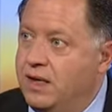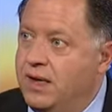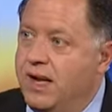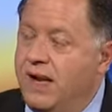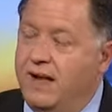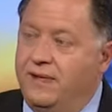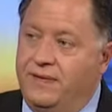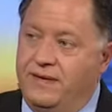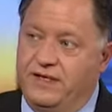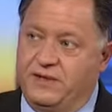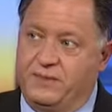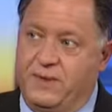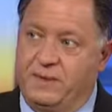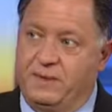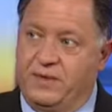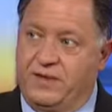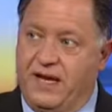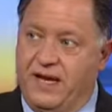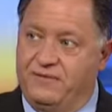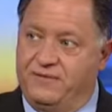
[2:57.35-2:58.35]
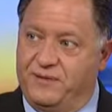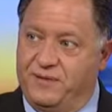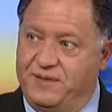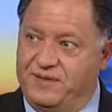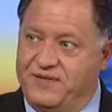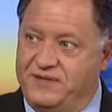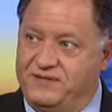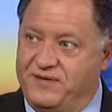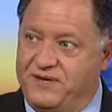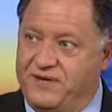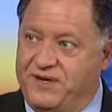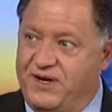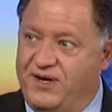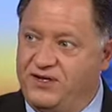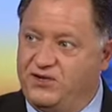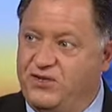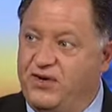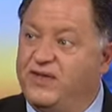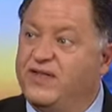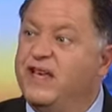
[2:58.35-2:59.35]
and these people came from a different
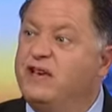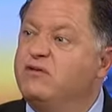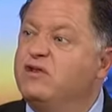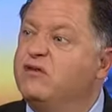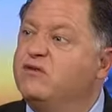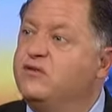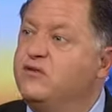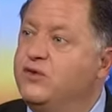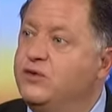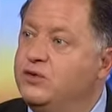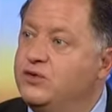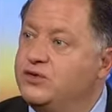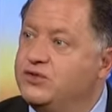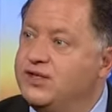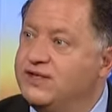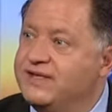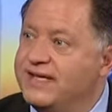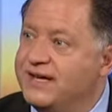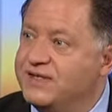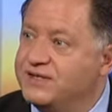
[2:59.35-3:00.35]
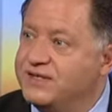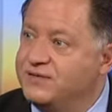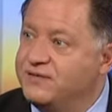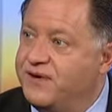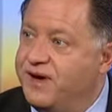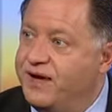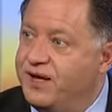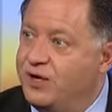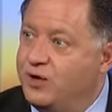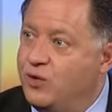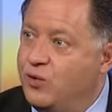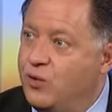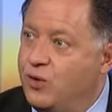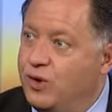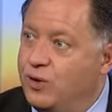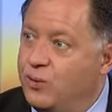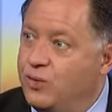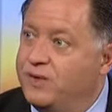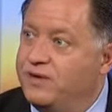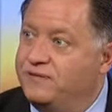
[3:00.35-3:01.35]
country, they refused to testify in
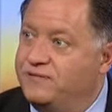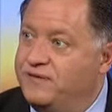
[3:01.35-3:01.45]
court with a